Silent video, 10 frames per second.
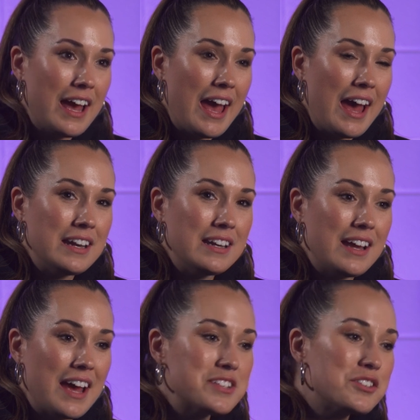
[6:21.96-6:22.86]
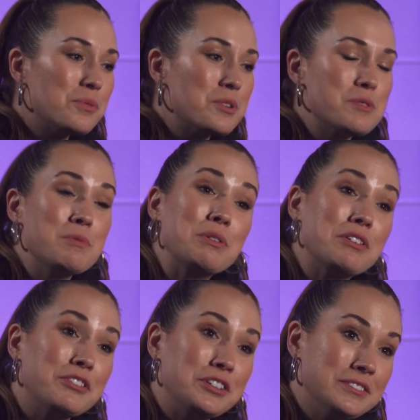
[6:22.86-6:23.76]
And Esther was
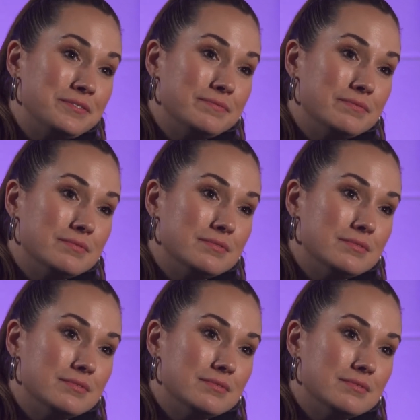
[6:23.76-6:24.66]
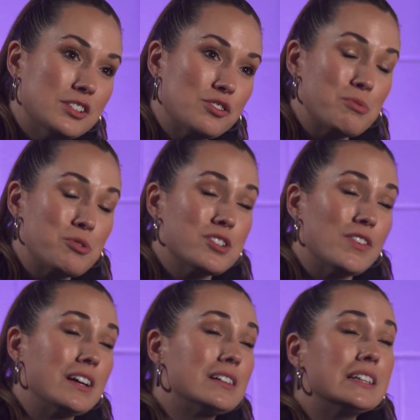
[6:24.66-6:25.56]
beautiful. Scripture is
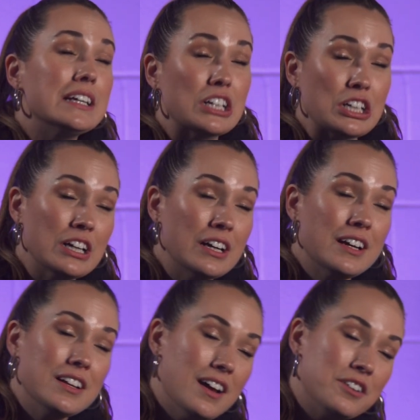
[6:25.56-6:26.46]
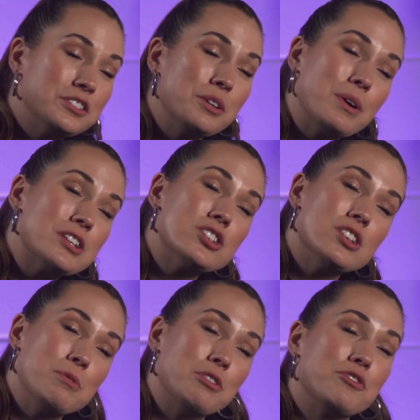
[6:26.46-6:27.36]
very clear. Not only was she
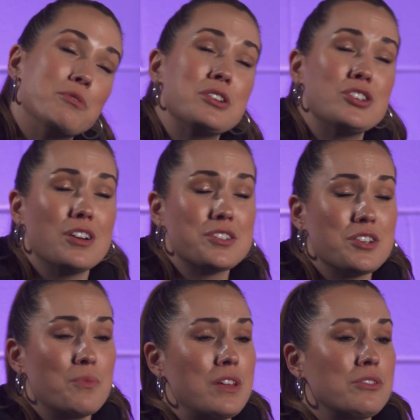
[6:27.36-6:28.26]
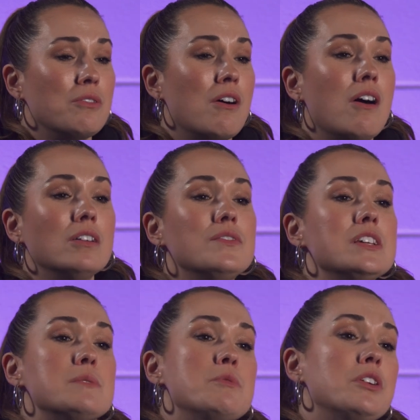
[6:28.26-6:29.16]
beautiful, but she also went through all of
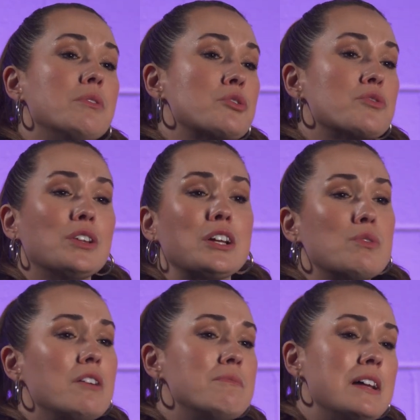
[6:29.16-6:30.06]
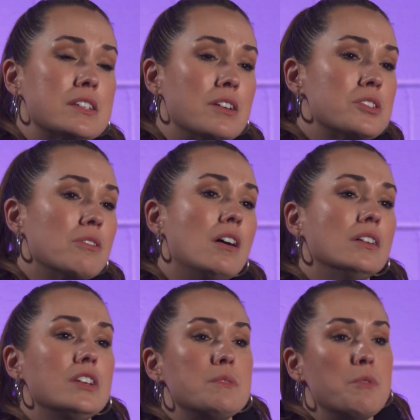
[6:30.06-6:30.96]
these beauty rituals for like 12 months, goes through all
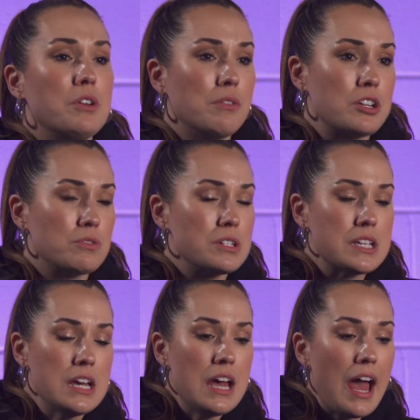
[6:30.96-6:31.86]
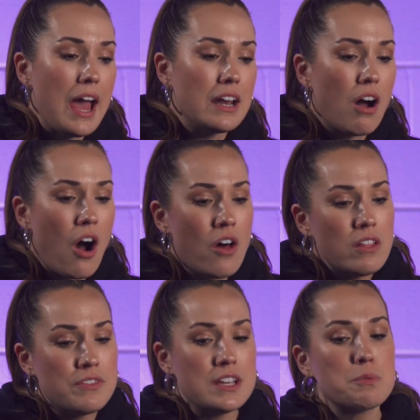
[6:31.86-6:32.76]
of these beauty rituals. And all
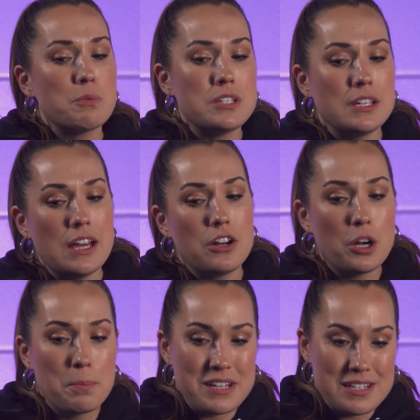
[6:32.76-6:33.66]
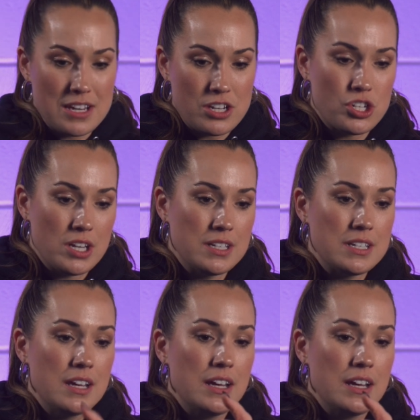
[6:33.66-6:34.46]
of this was to get her positioned